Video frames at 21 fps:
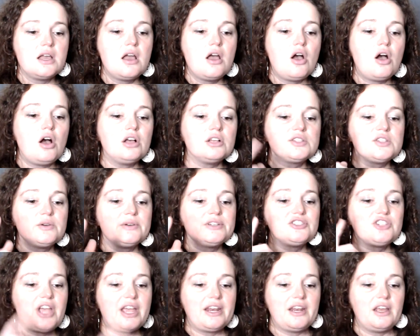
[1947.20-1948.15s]
Also in
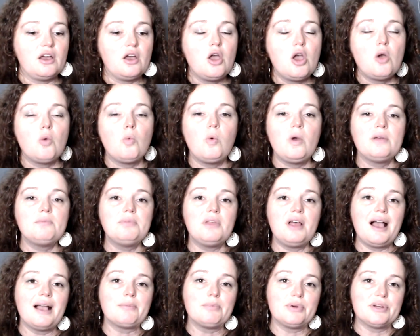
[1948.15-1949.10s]
China,
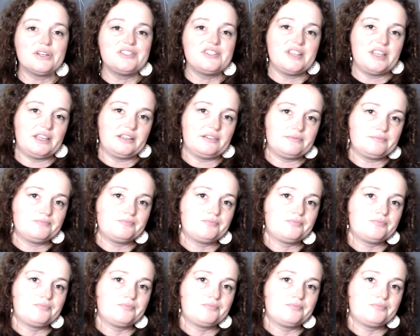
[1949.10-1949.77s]
woodblock printing.